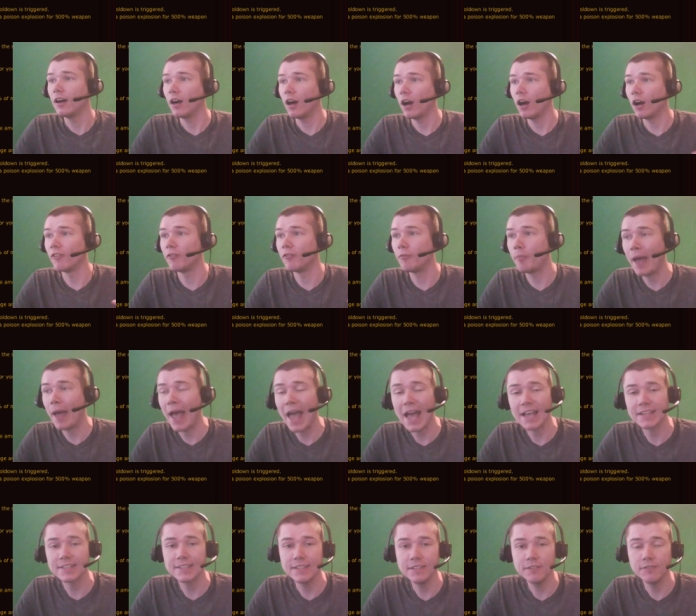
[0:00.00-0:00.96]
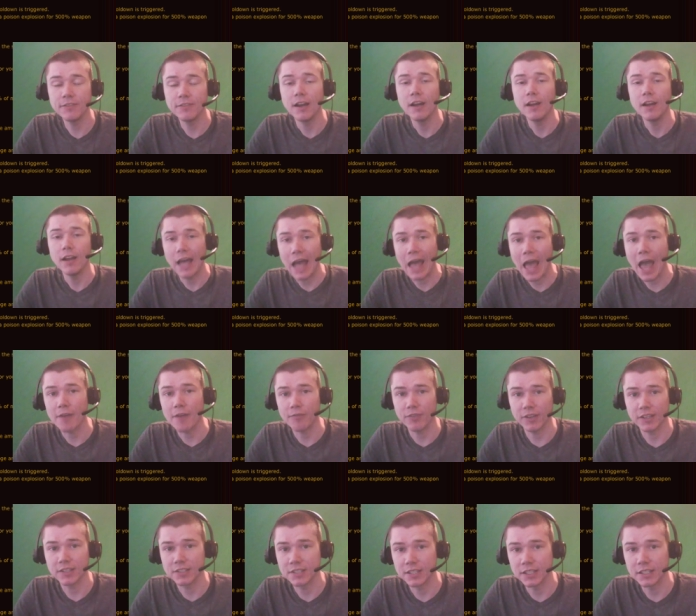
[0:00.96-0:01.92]
of passive
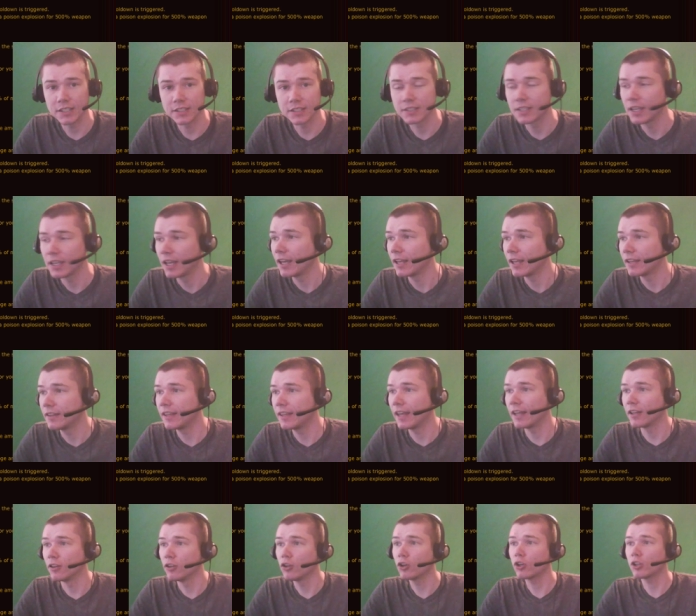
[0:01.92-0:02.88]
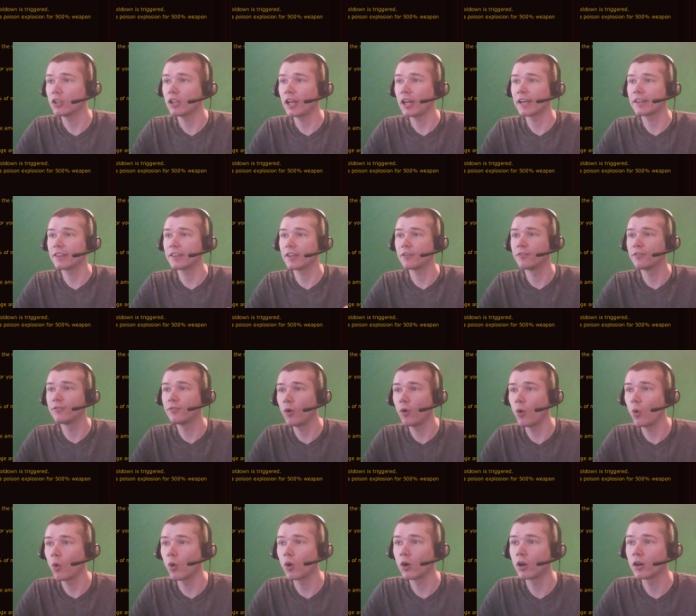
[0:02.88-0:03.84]
affixes that look like they're
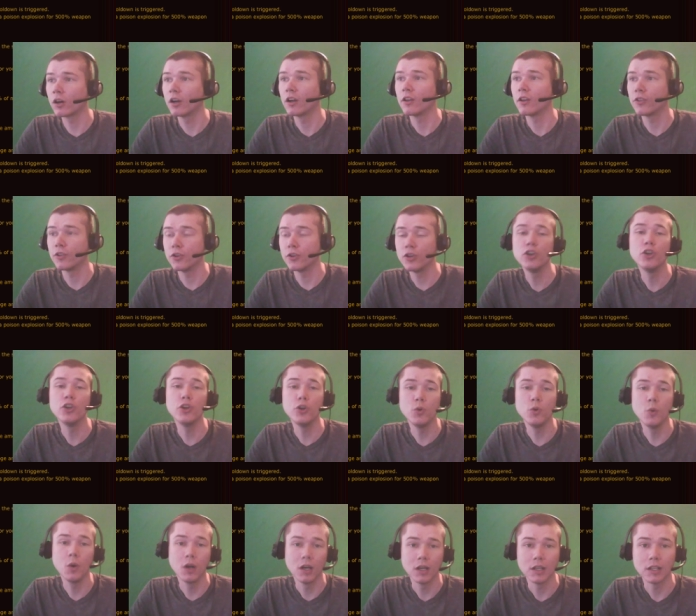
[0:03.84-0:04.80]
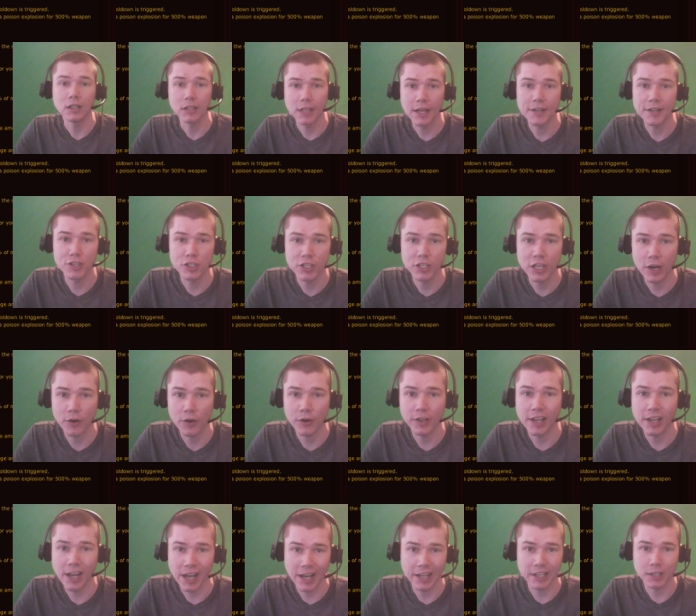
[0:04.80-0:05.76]
for the new
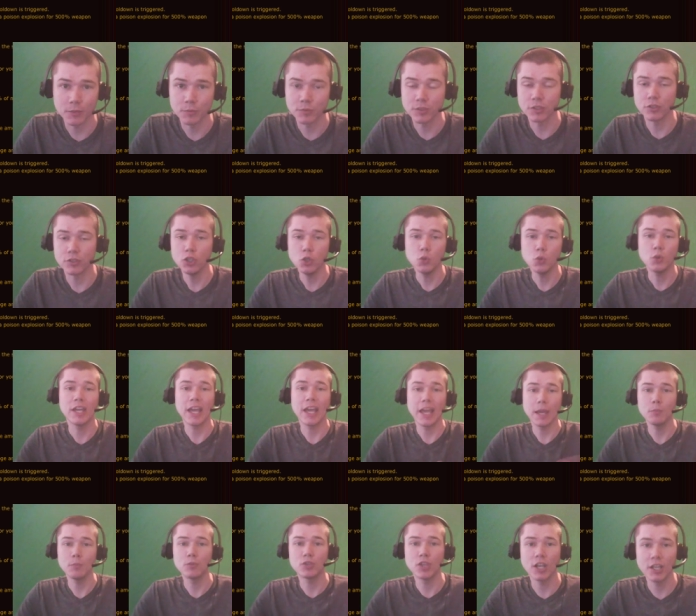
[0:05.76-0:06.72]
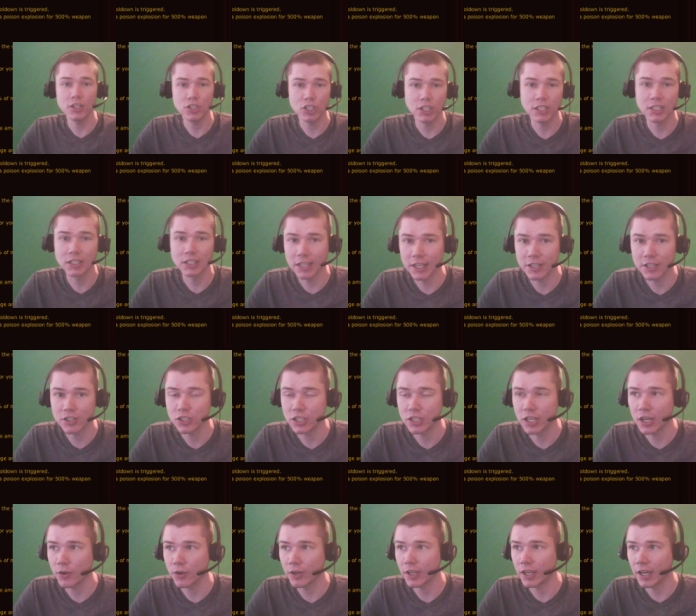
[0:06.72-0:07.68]
legendary items, the new game changing
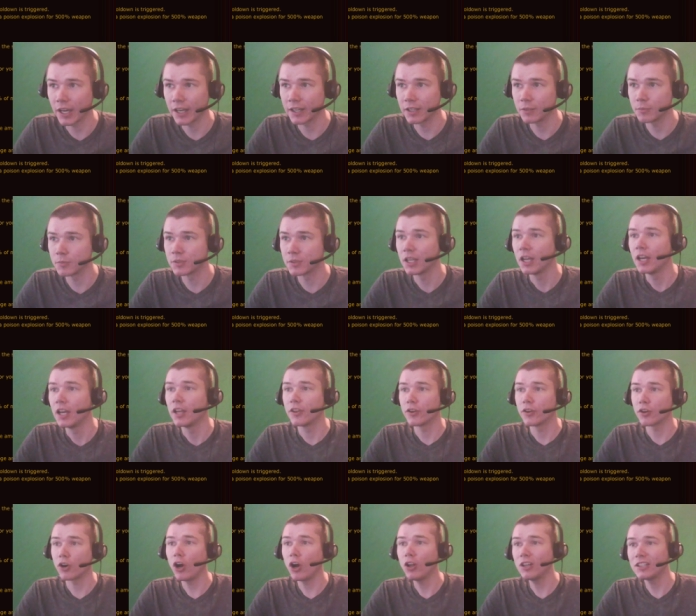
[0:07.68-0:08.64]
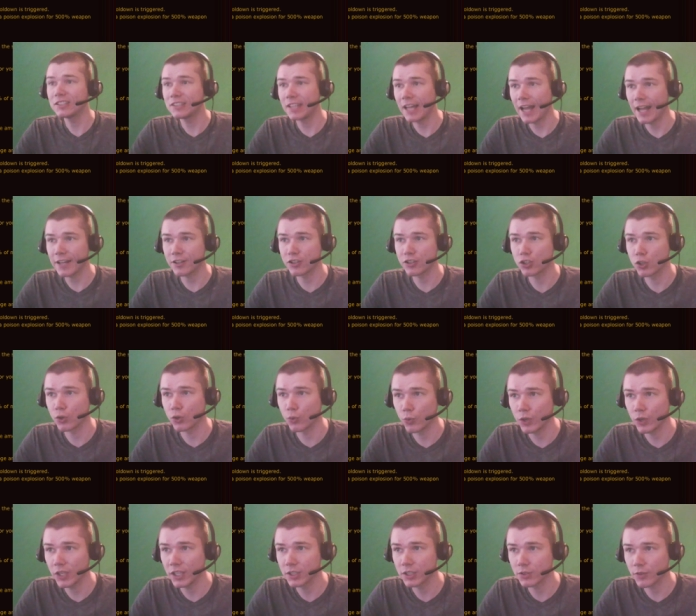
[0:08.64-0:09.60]
legendary items. They're all attached to
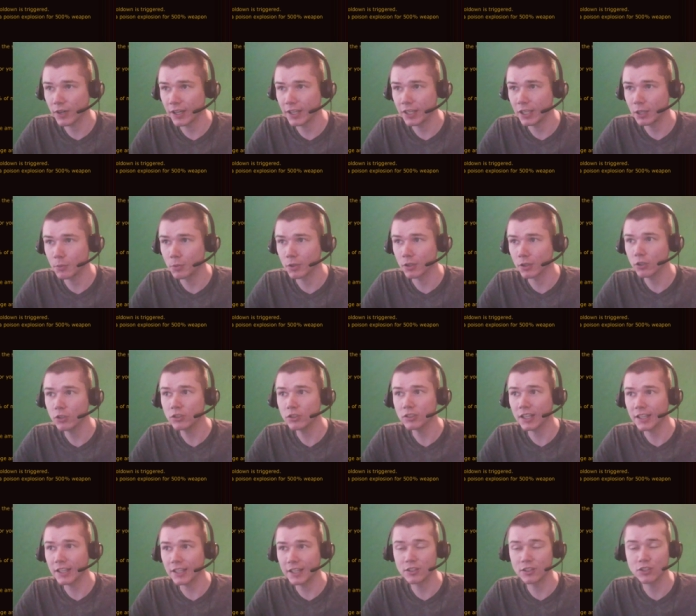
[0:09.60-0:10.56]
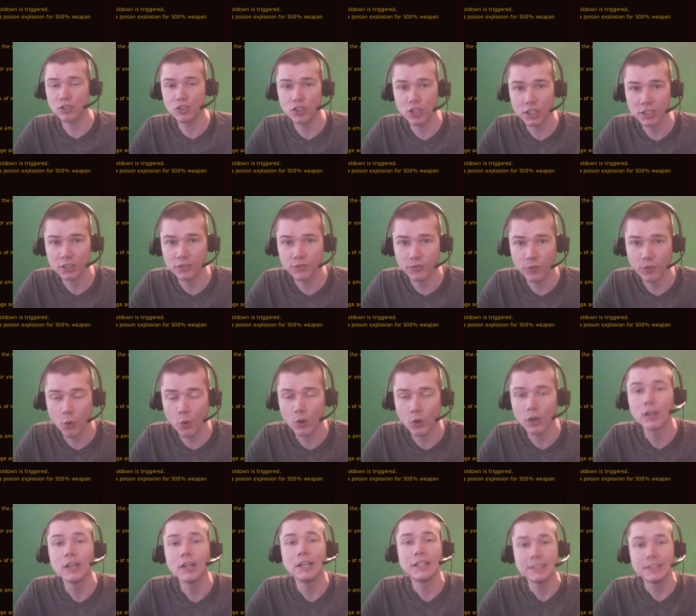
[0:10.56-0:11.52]
rings right here, but it looks like it's just
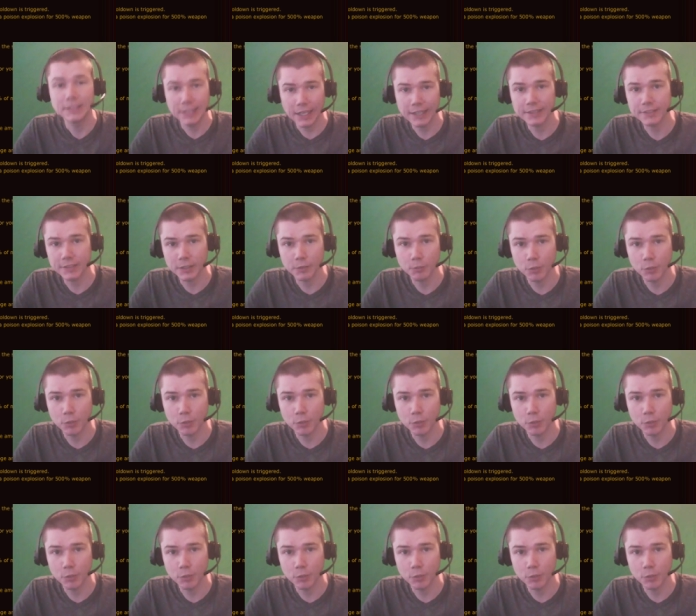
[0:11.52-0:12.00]
for testing